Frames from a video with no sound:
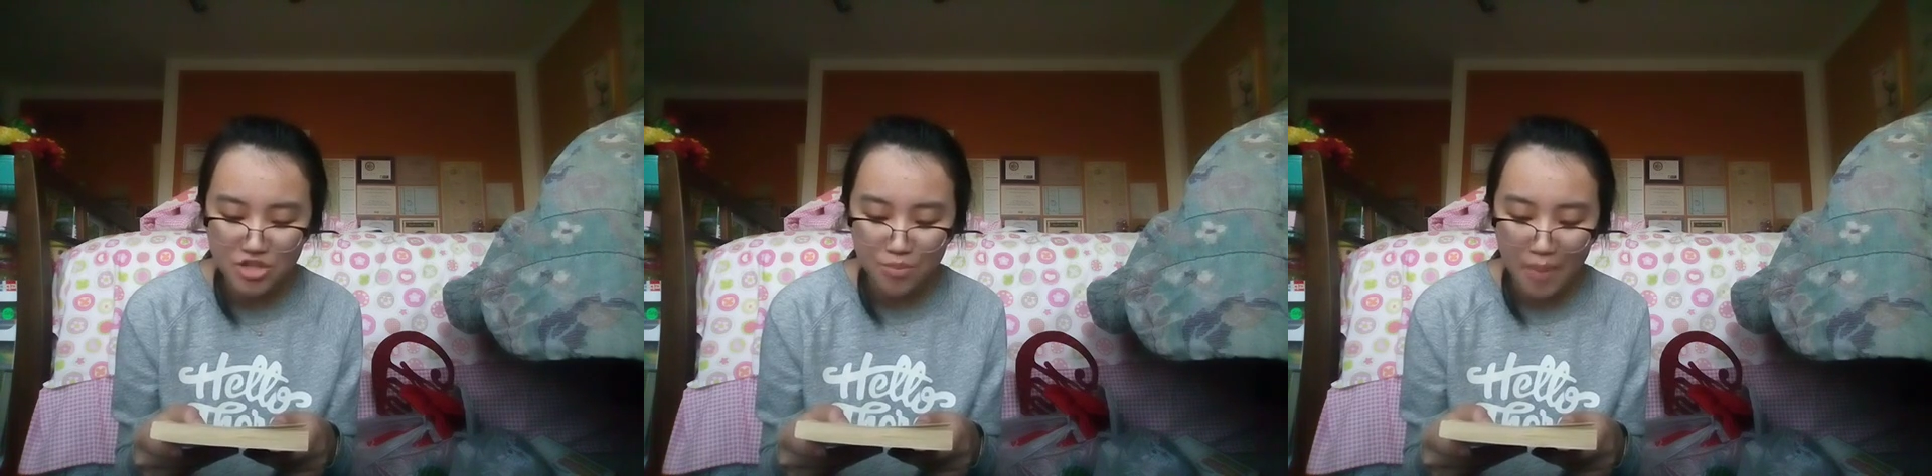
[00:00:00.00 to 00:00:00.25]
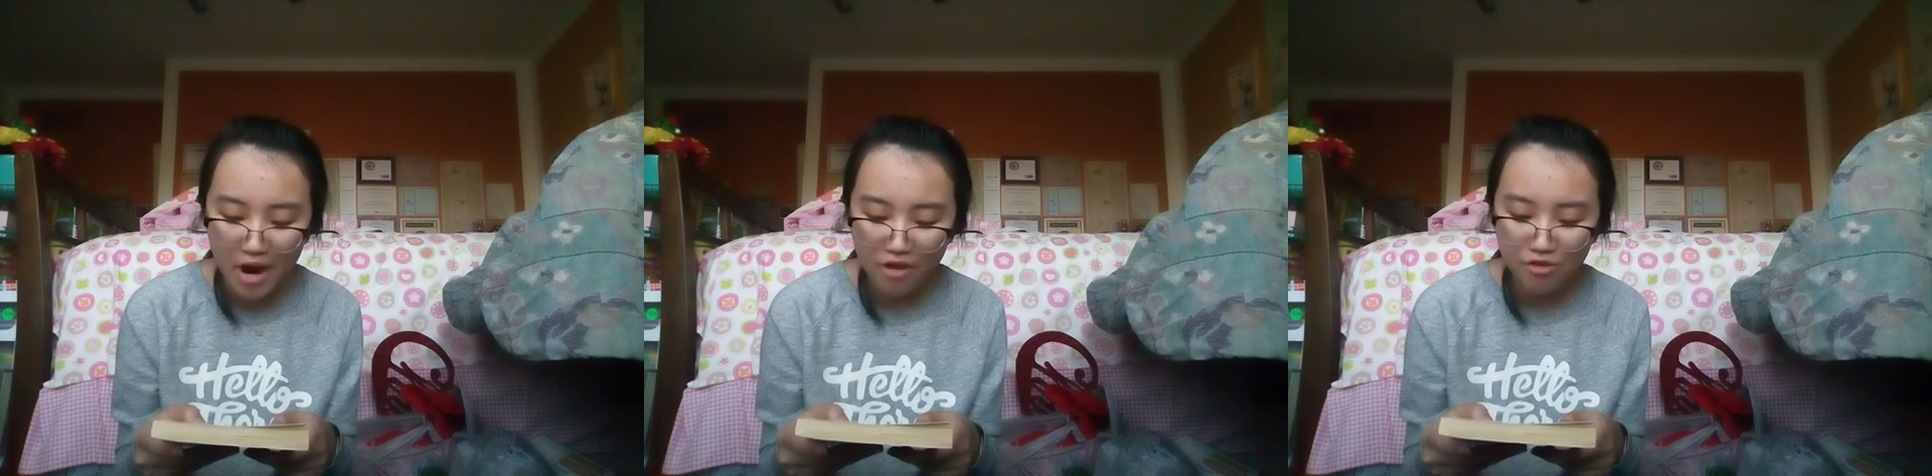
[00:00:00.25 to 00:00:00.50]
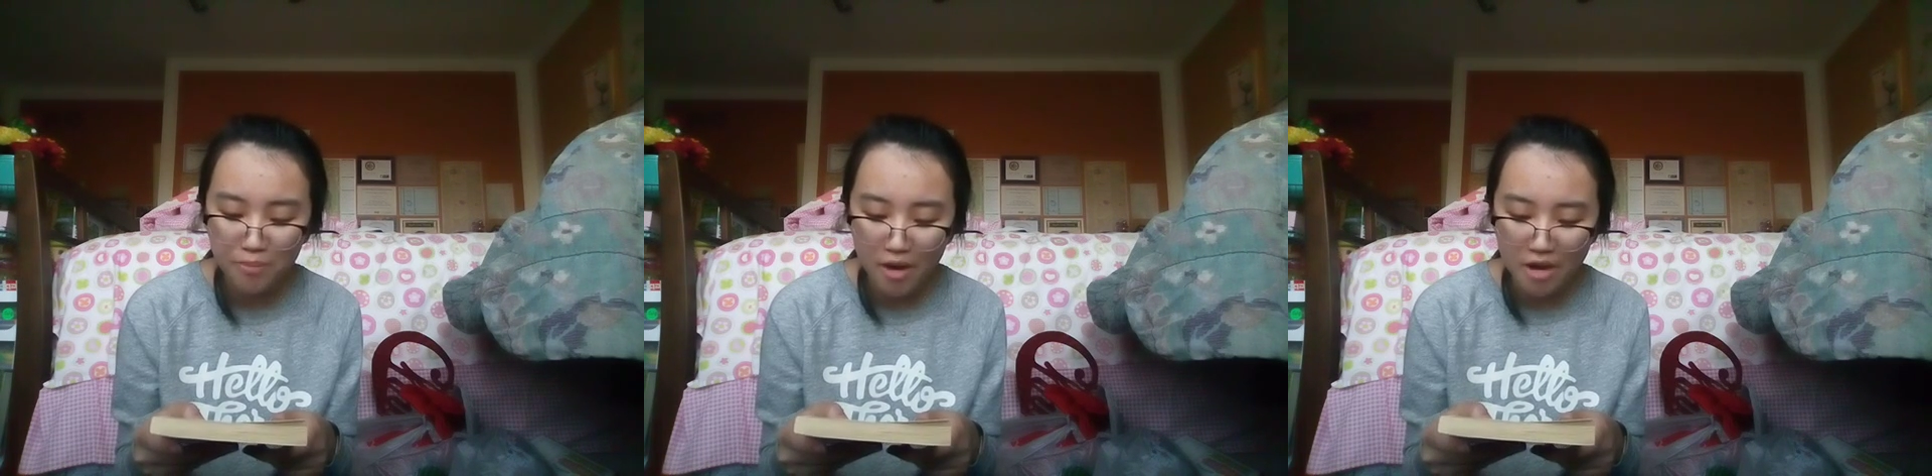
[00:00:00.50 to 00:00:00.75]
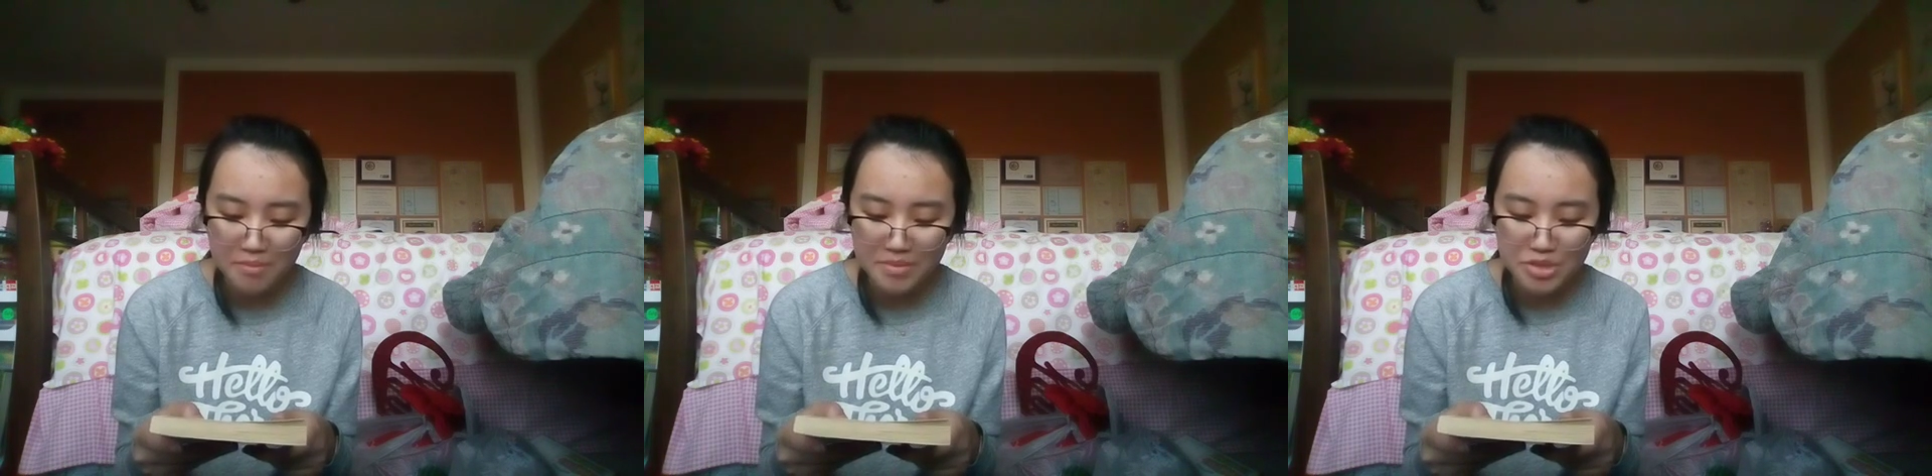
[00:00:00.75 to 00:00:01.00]
to the powerful
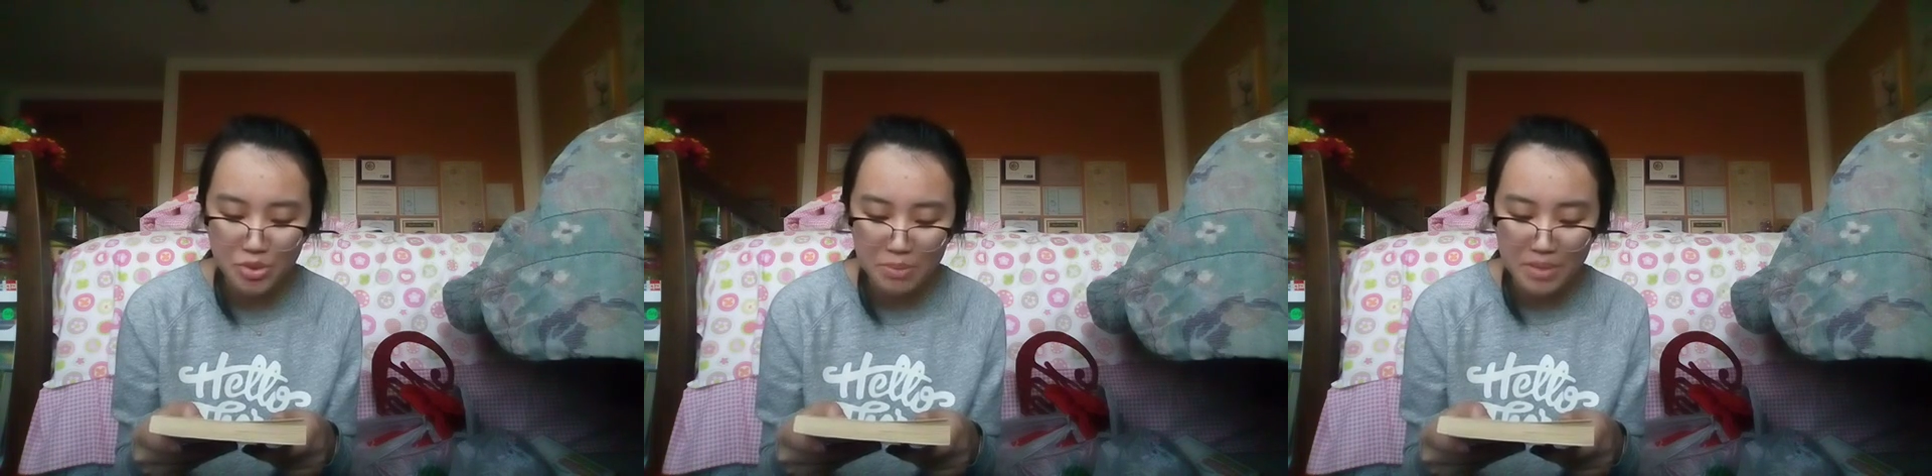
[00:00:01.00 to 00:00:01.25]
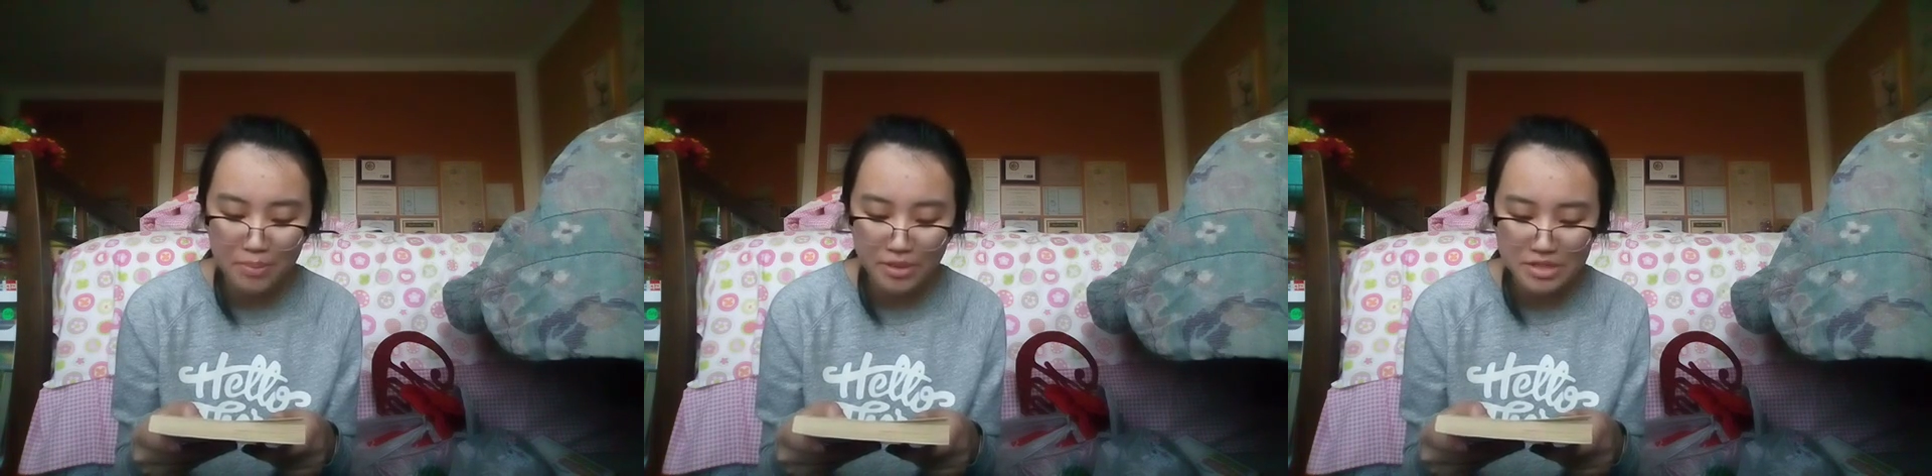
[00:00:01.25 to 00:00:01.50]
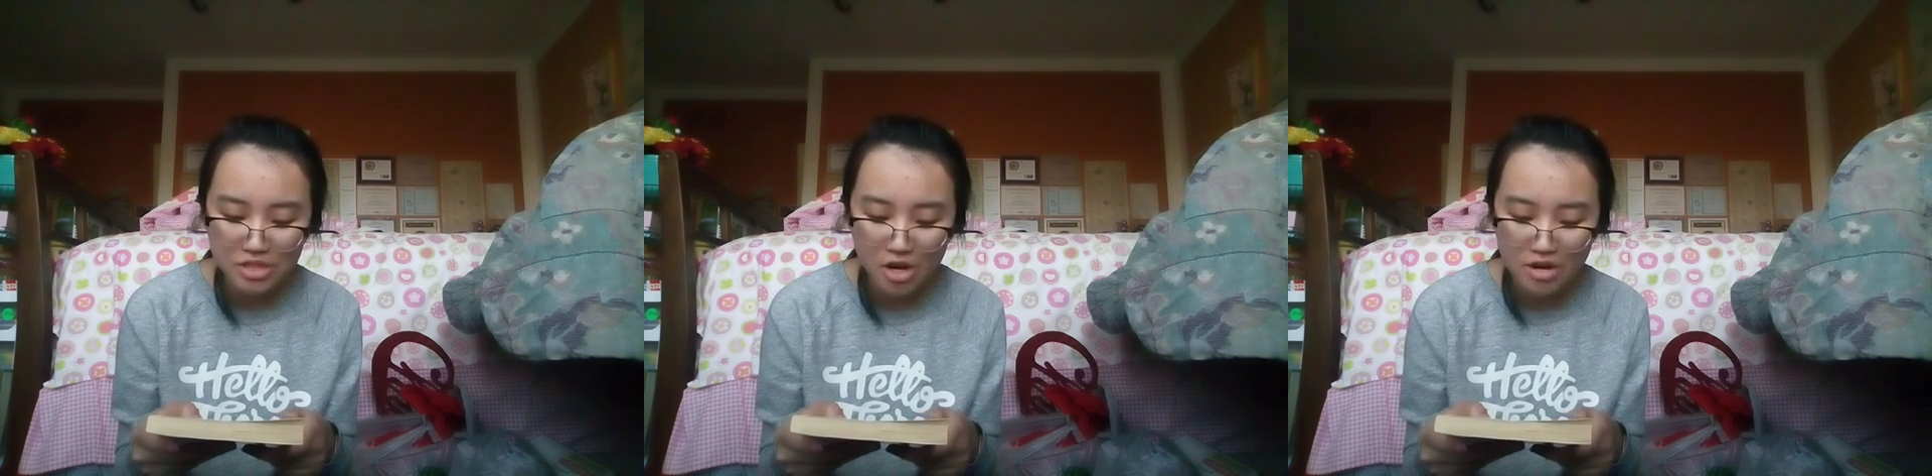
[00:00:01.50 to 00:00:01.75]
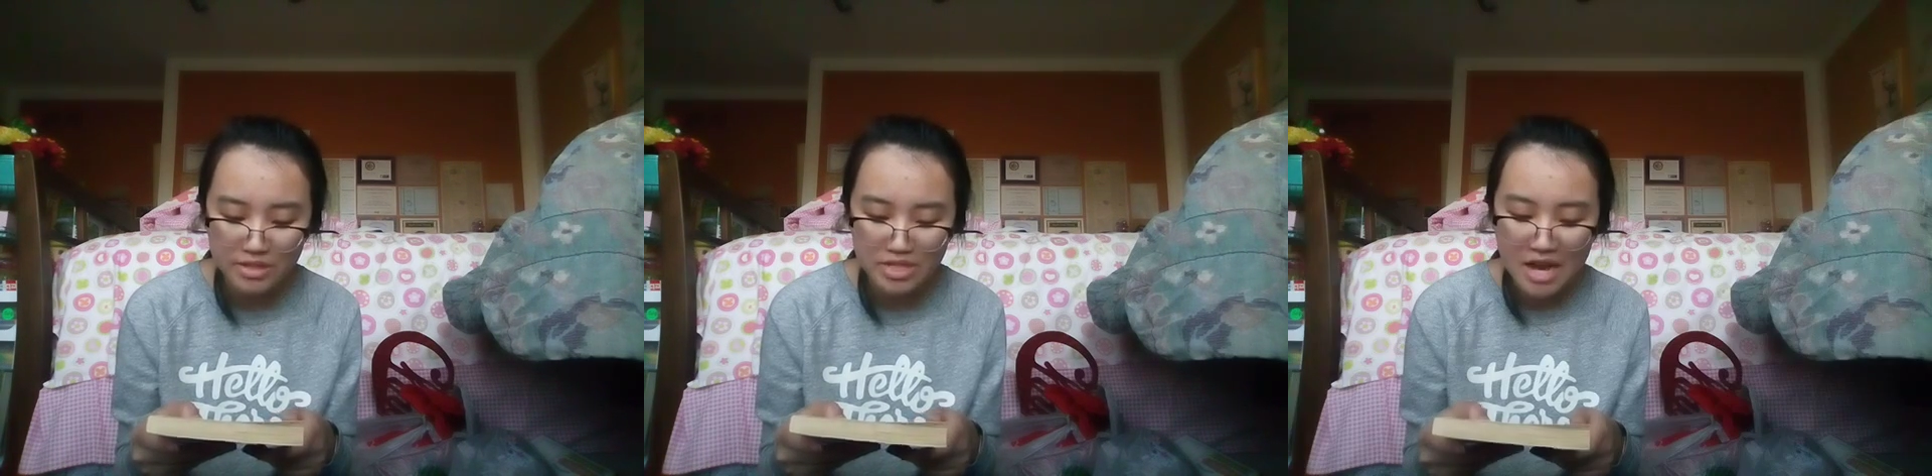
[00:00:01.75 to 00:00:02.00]
bond between people and
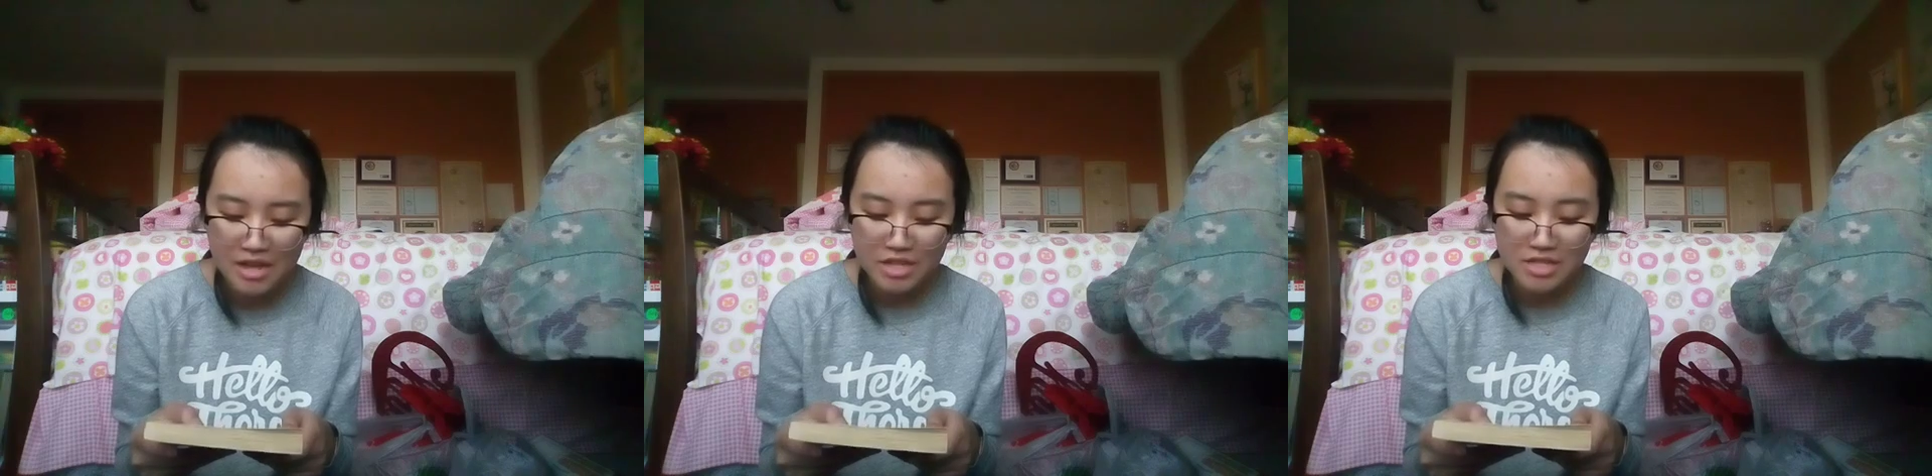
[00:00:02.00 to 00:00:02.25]
dogs,